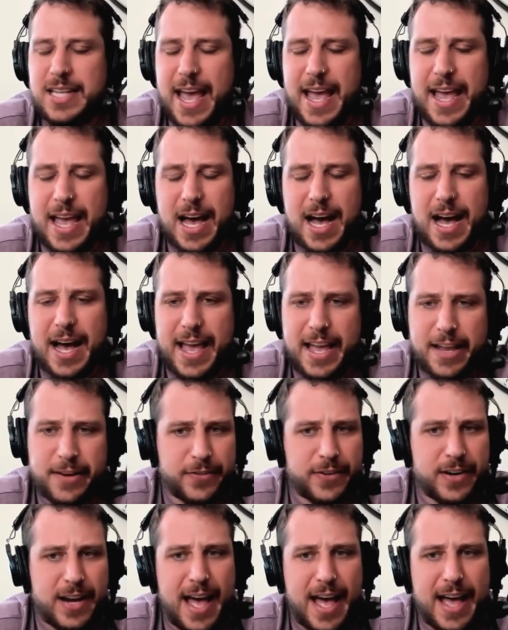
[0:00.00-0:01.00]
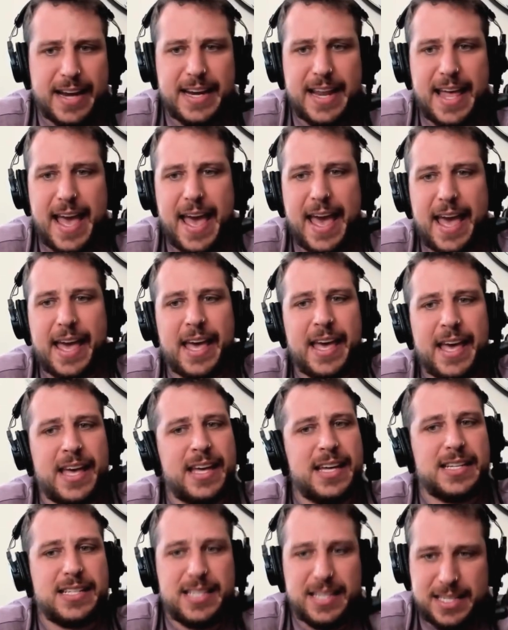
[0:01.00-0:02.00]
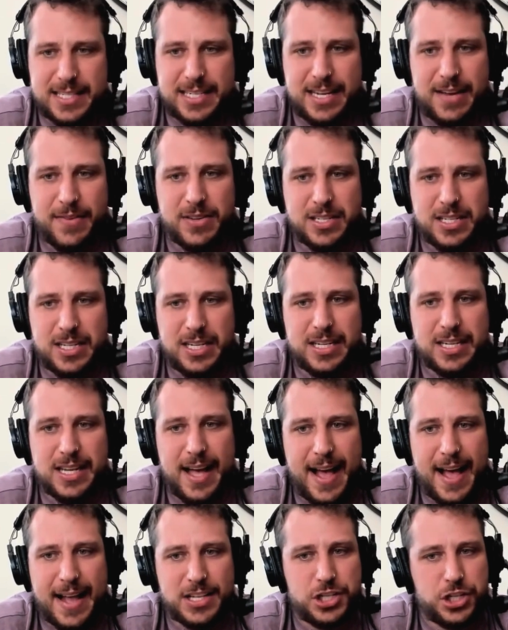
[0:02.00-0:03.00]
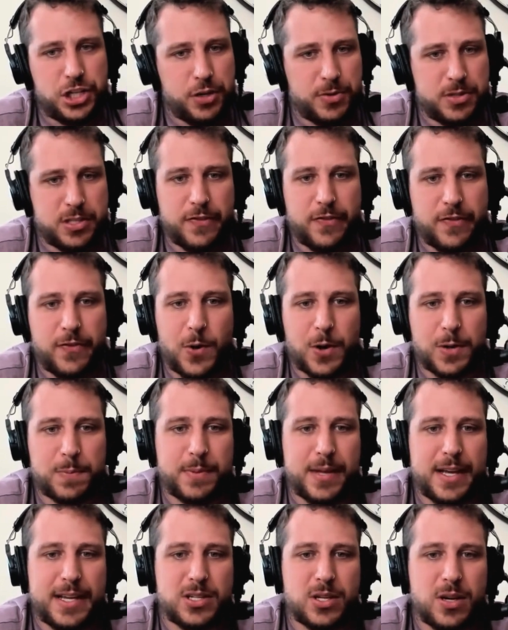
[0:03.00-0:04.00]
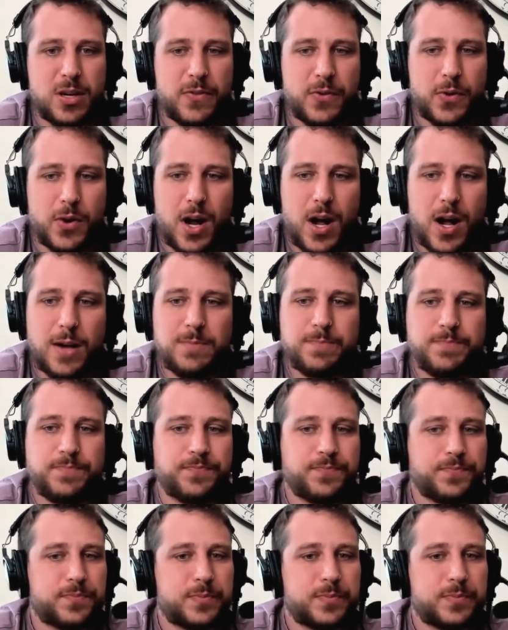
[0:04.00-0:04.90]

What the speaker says: 8-for-9 day, 617 dots. She was the fourth place overall.